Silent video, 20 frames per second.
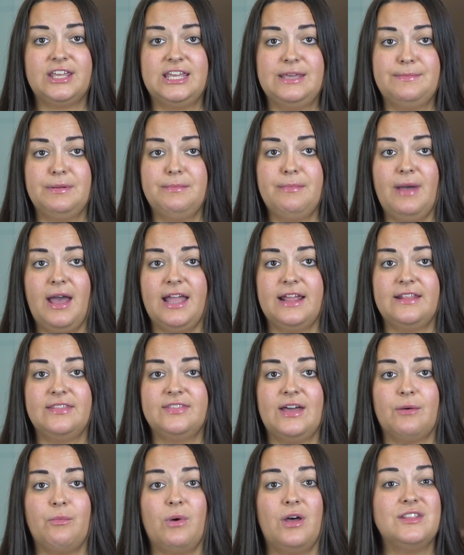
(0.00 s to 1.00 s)
keep in
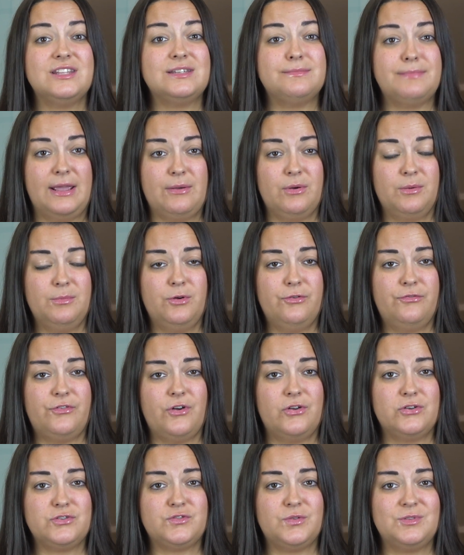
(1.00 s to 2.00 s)
mind that while this may remove
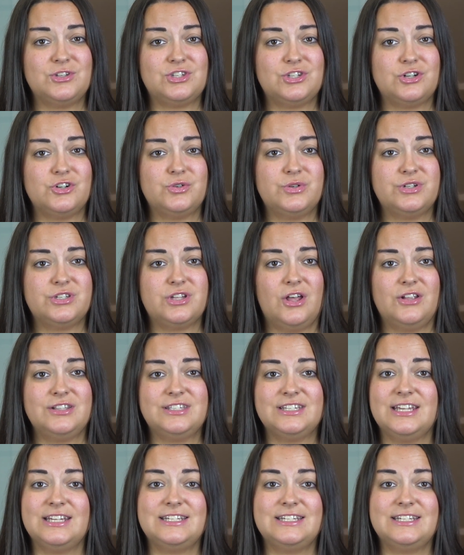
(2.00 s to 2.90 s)
photos from the search results,